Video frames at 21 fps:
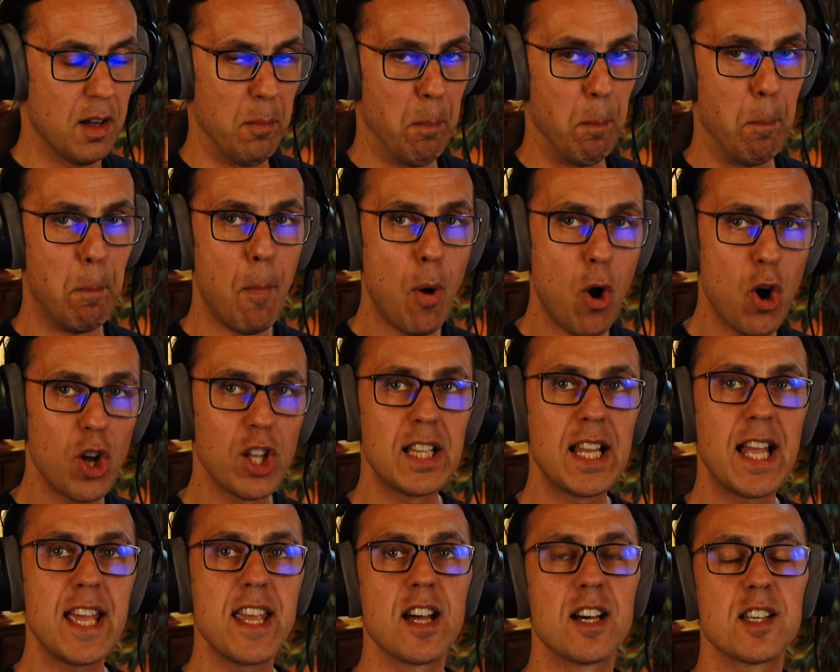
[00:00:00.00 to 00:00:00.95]
More
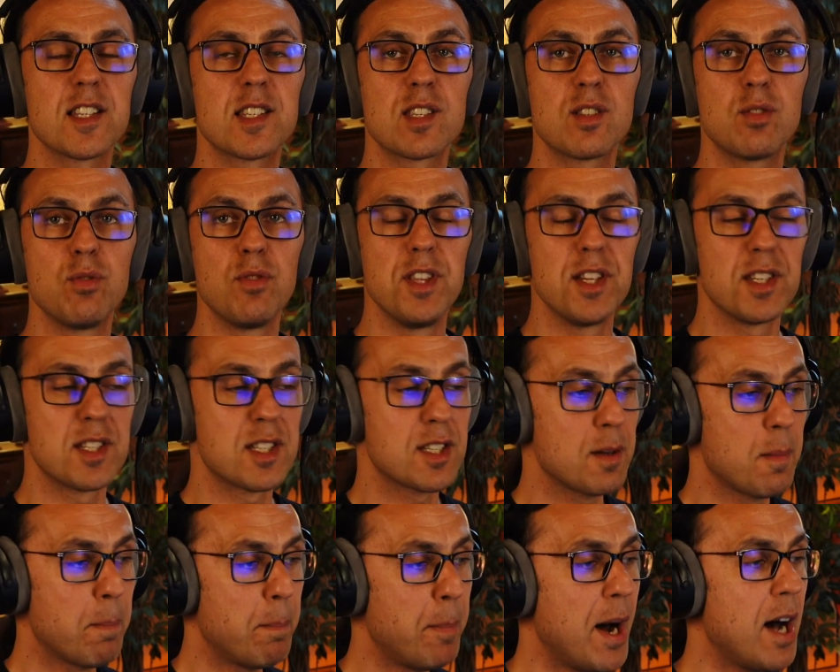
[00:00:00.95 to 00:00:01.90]
layers to this
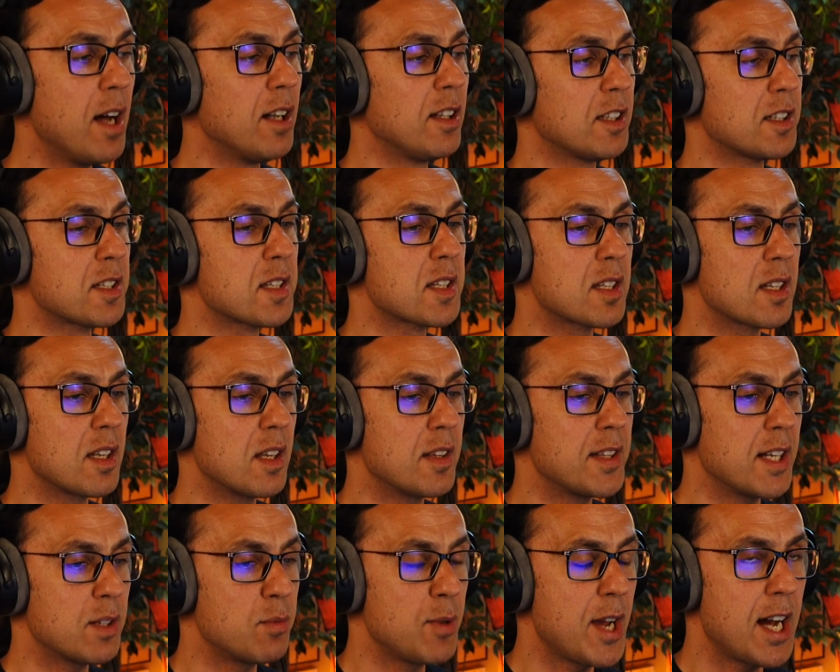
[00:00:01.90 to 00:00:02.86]
pulse
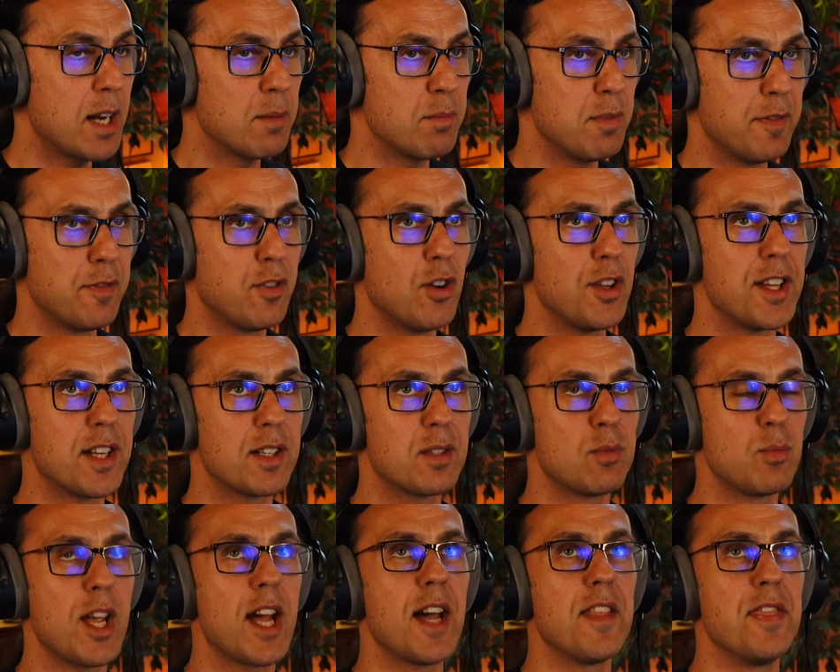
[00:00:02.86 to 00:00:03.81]
that we had before that.
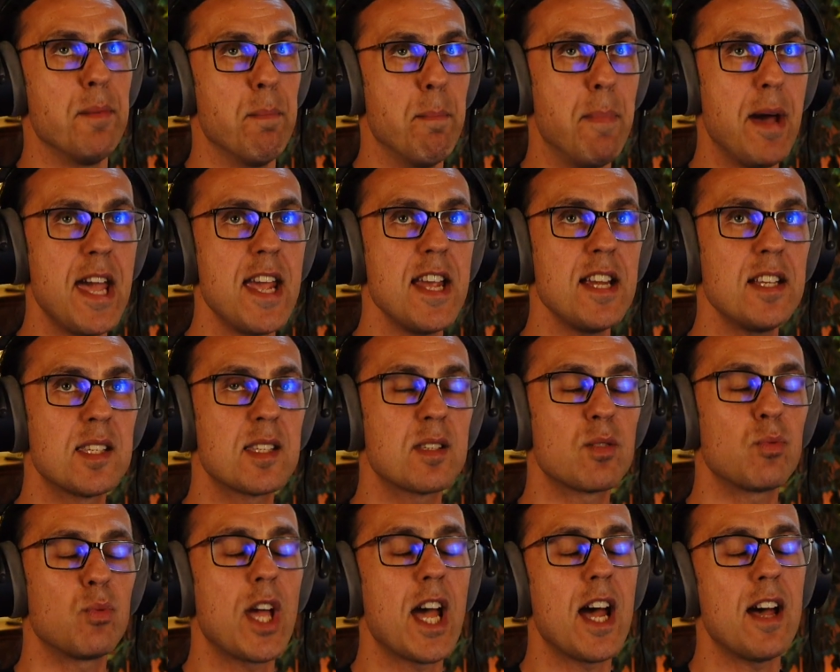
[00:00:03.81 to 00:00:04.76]
We had the
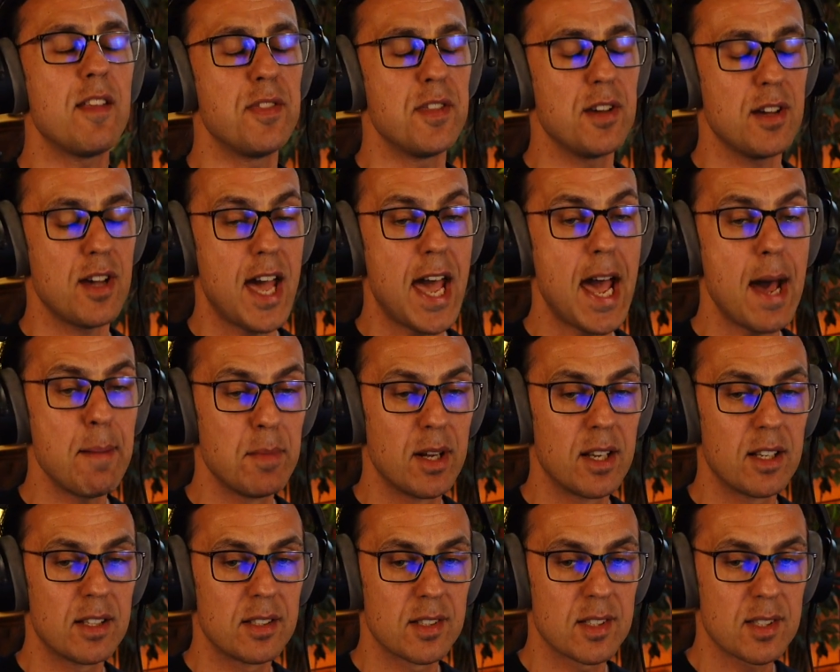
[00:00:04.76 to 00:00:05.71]
bass, we had the
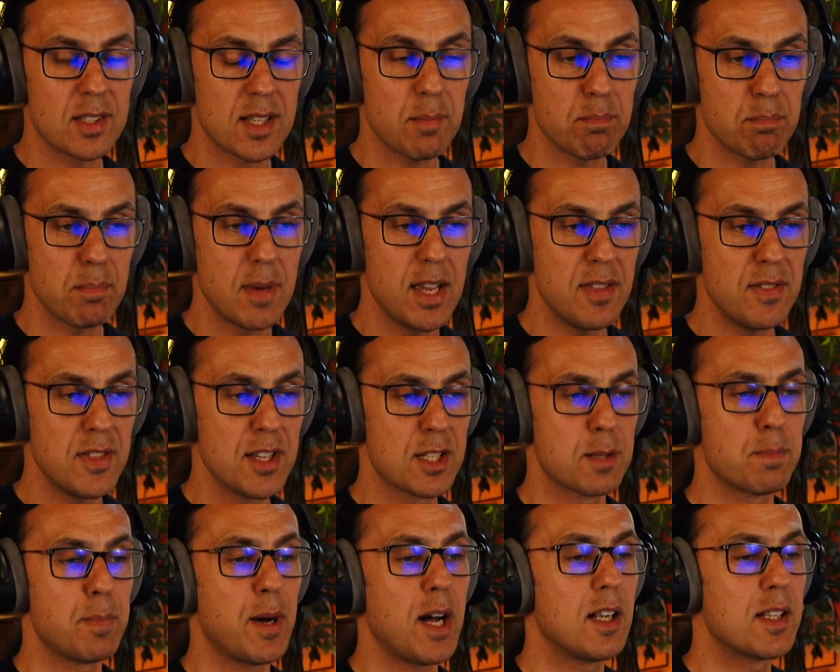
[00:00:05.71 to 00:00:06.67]
Hammond that made
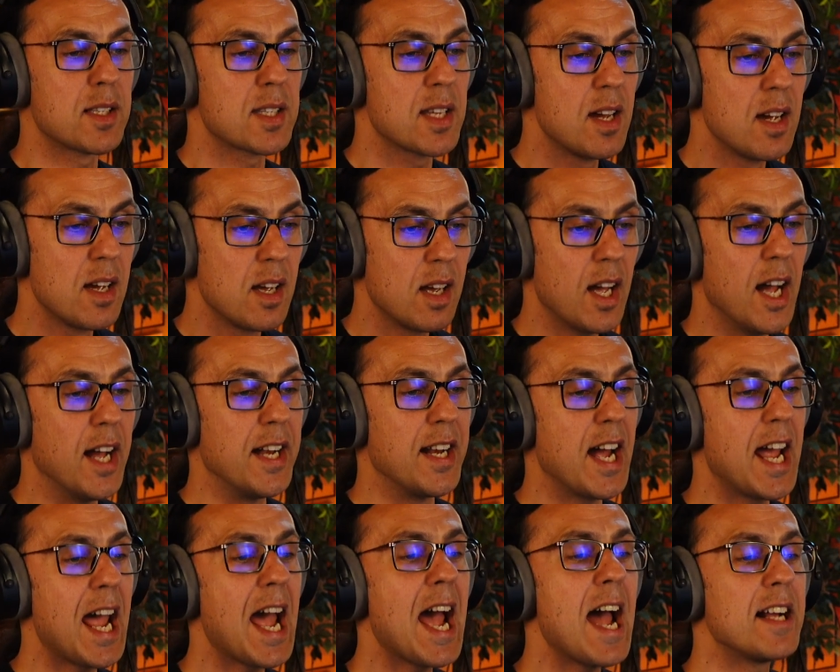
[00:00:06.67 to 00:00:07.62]
this pulse, and
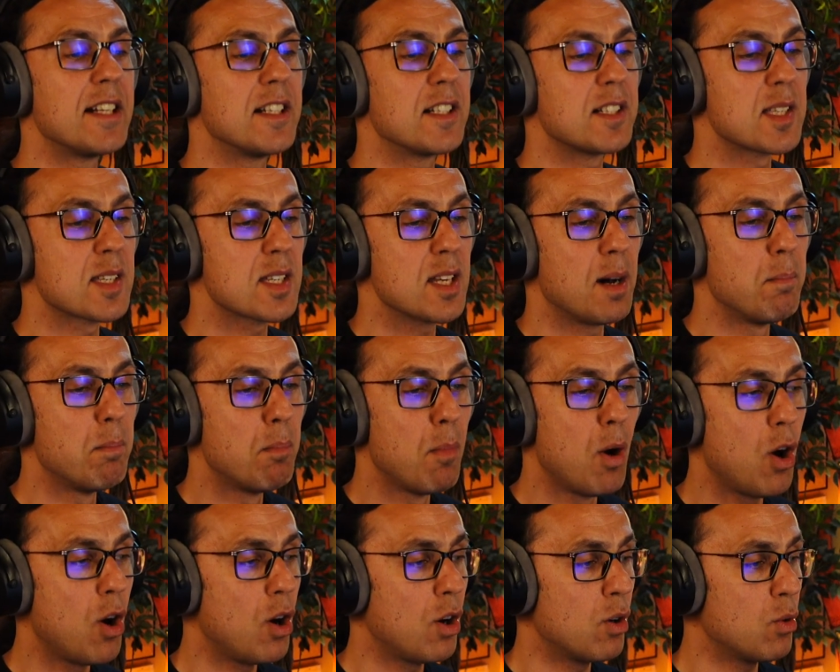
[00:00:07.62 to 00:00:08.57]
I added some
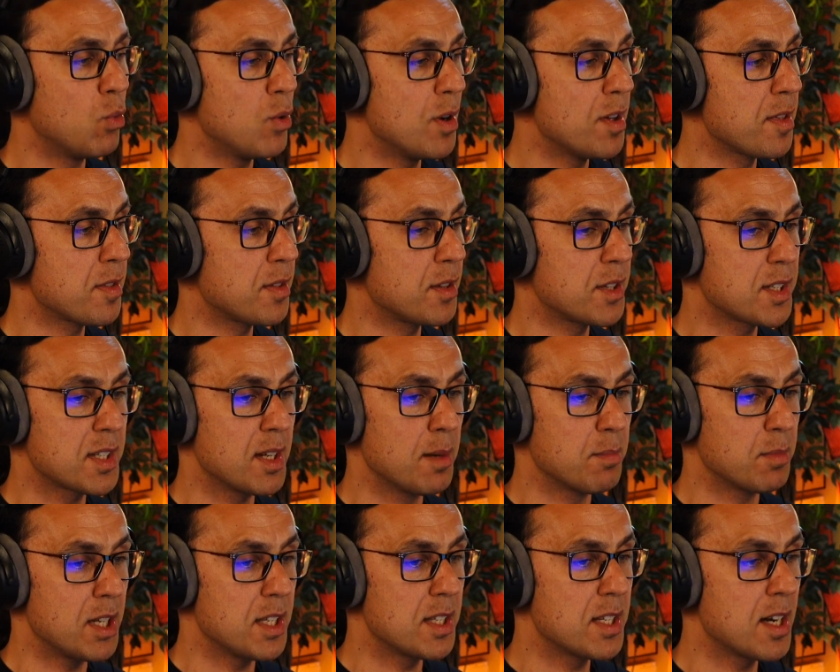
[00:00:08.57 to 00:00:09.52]
more with
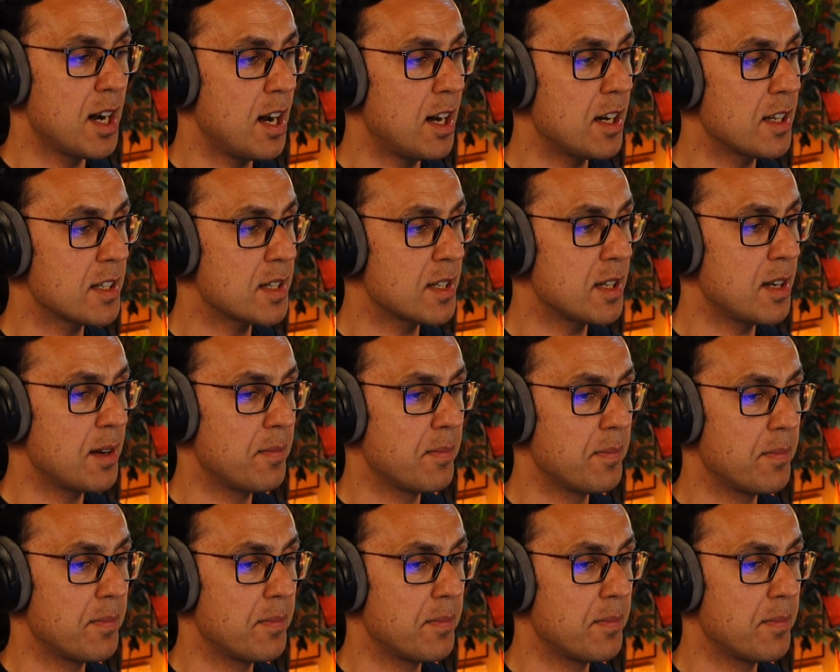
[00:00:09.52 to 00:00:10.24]
some guitars.